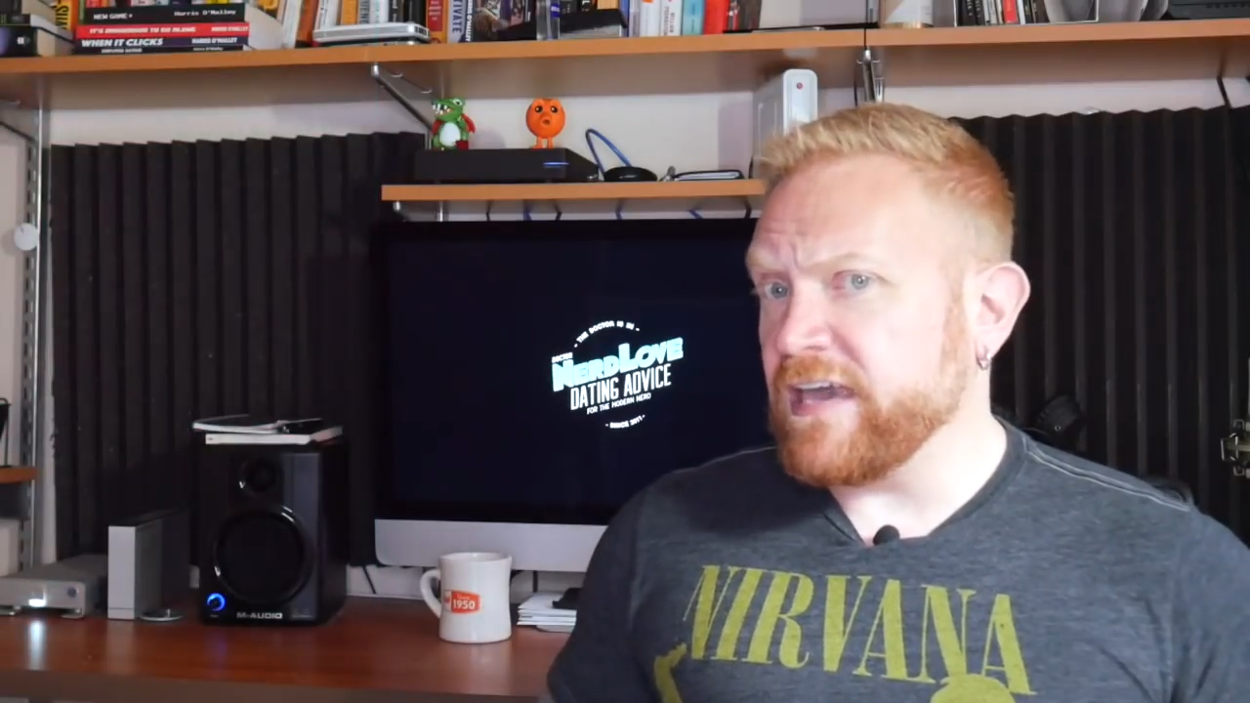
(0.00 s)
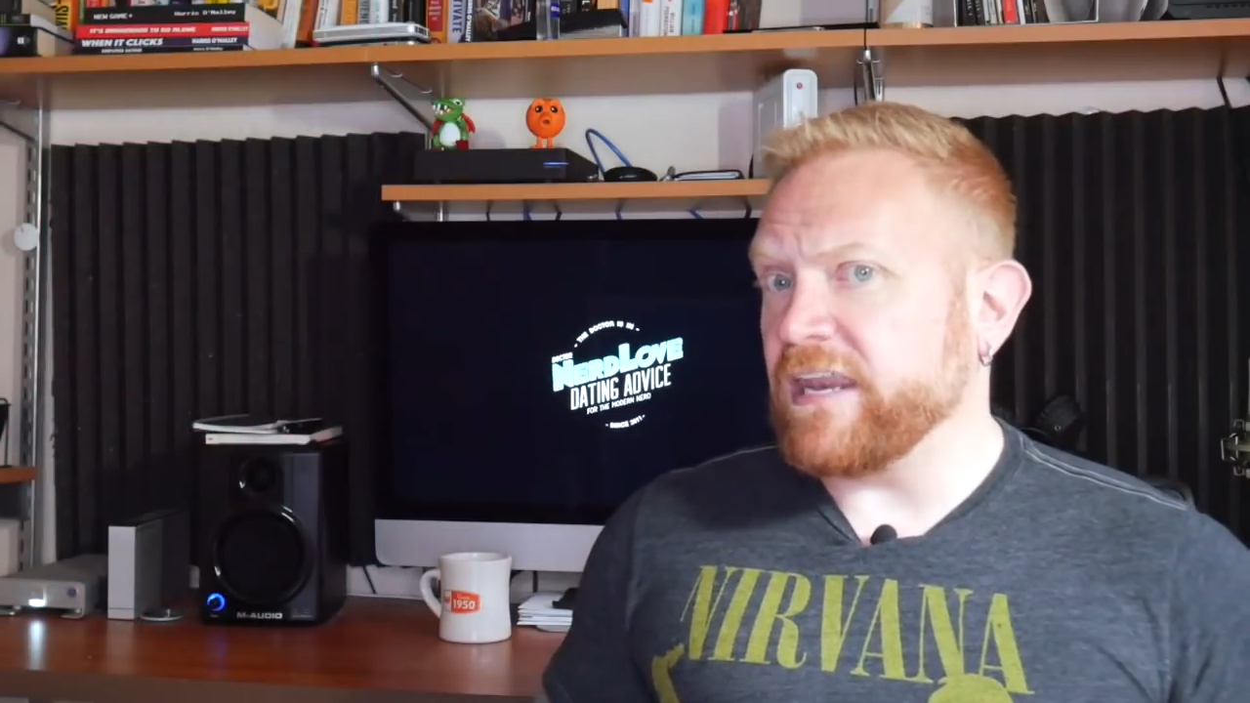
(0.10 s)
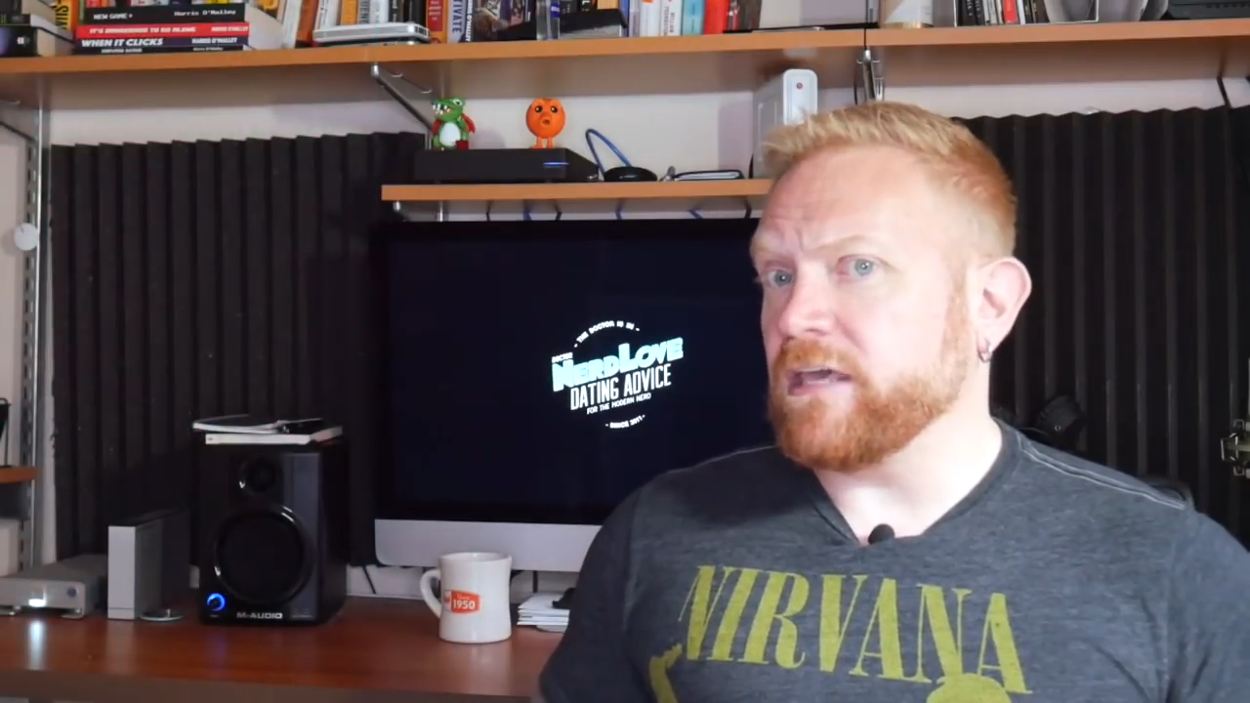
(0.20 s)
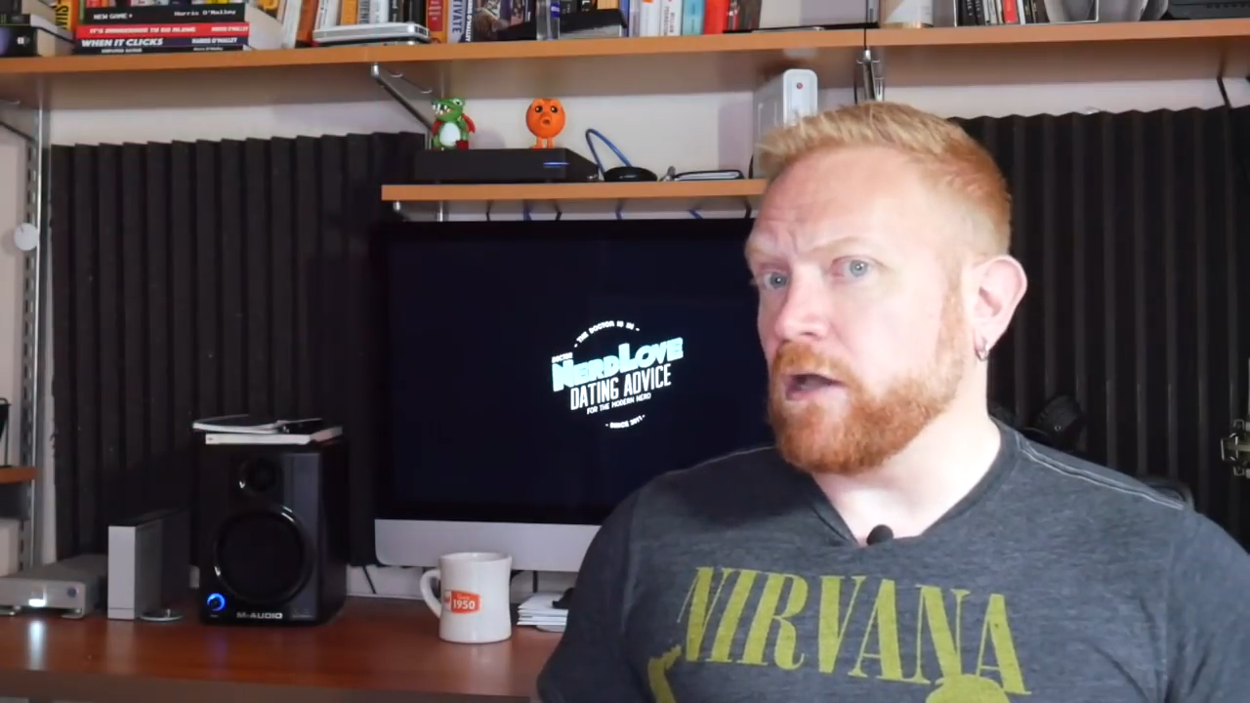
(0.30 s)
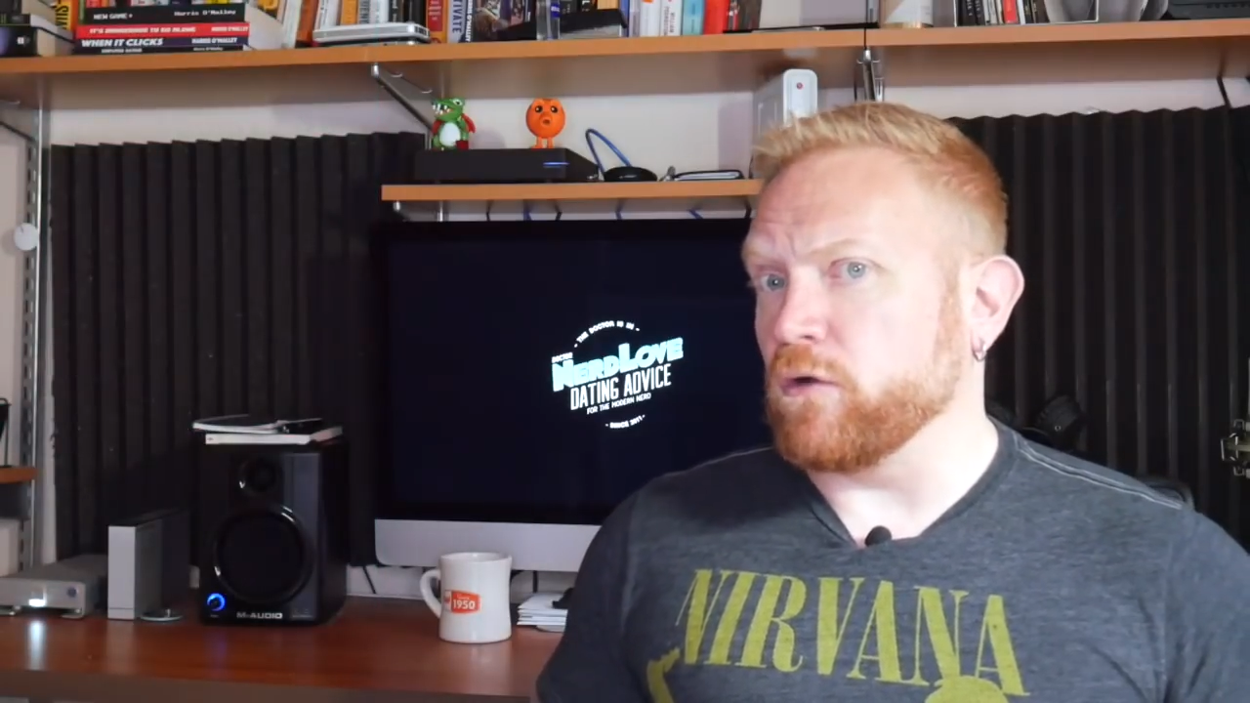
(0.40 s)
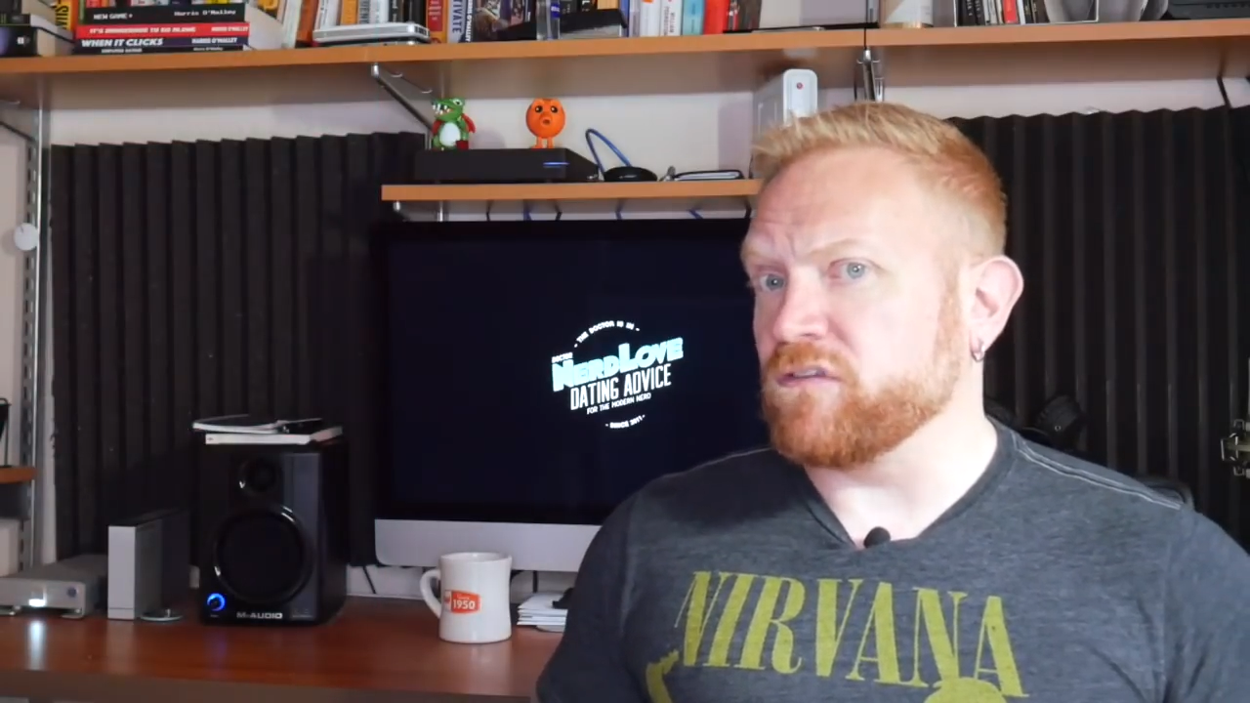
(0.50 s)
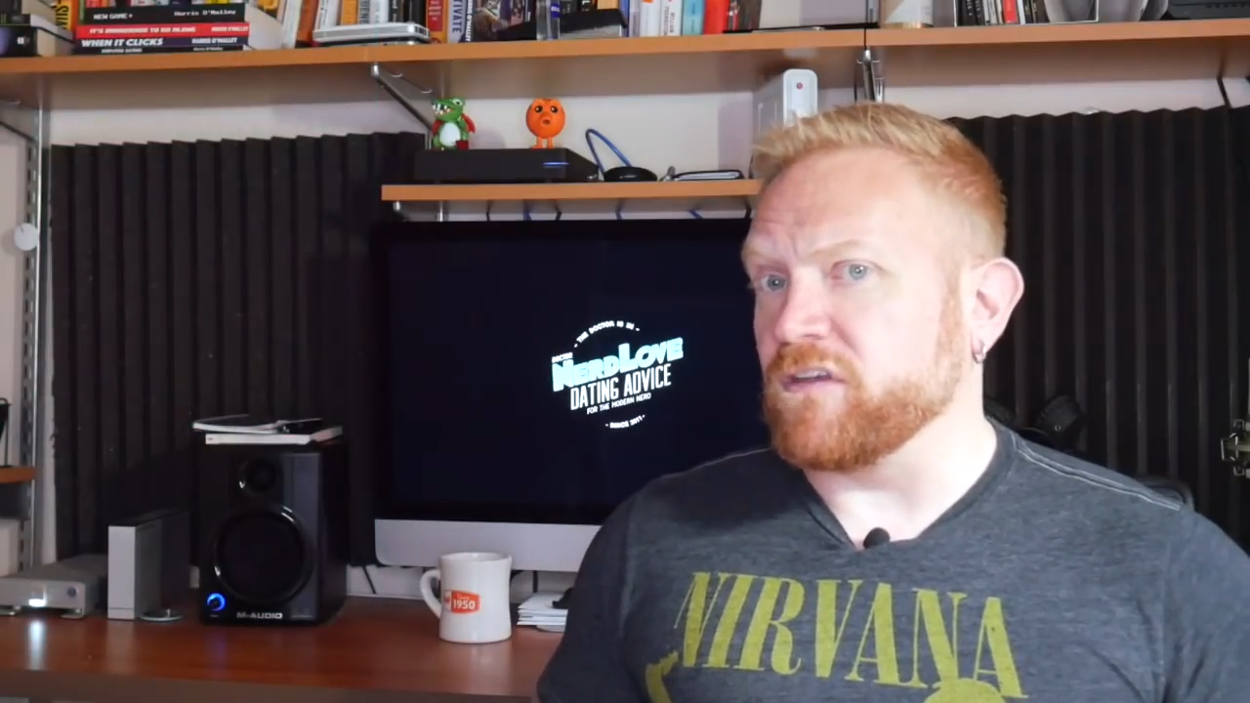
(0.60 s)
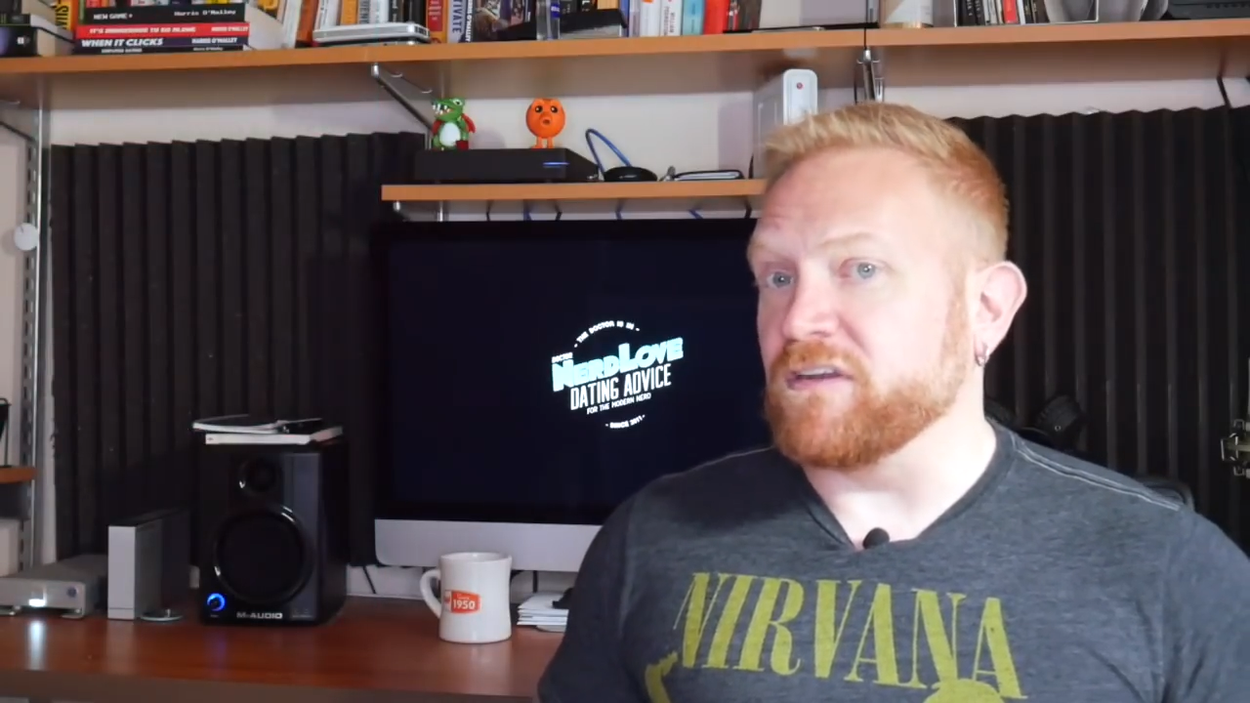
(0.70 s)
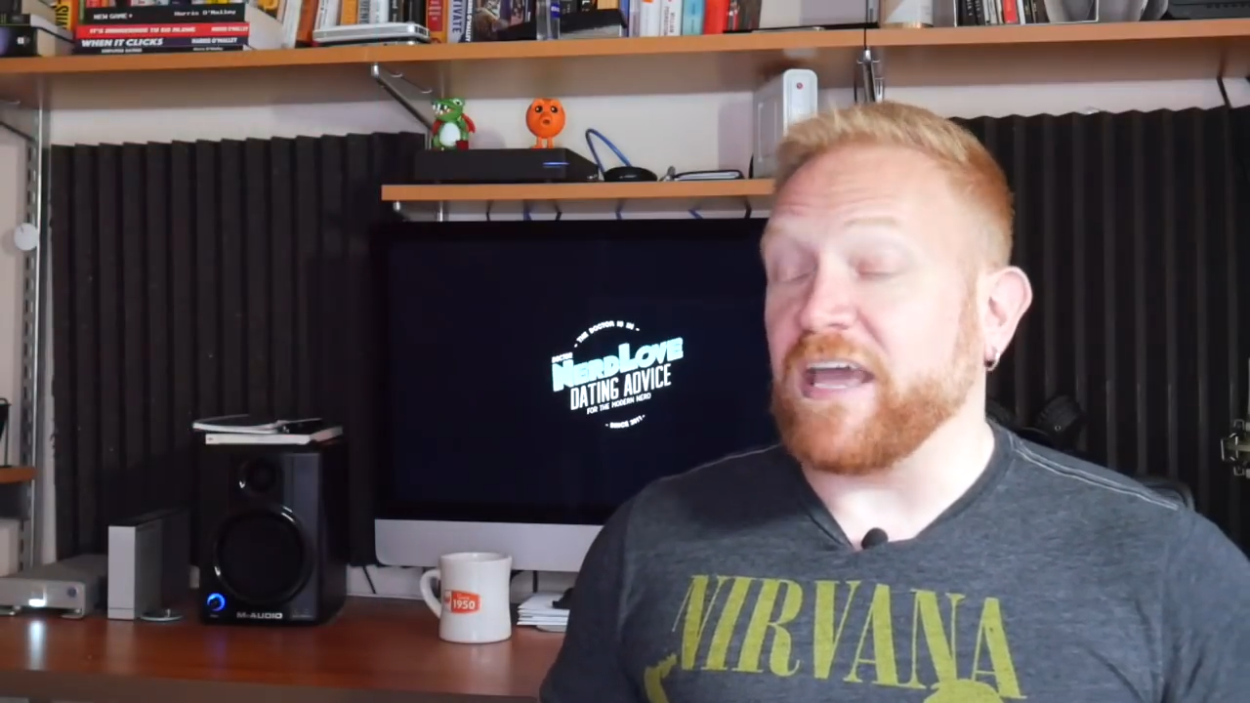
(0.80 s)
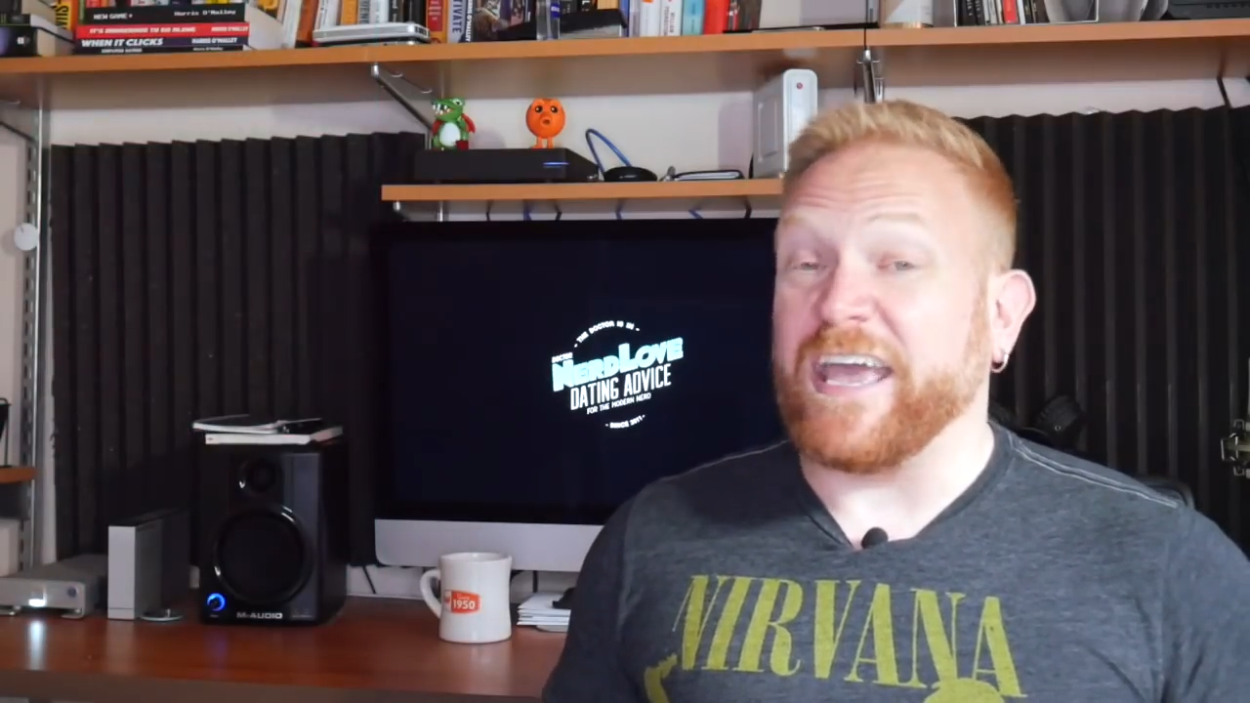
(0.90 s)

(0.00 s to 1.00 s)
getting ghosted,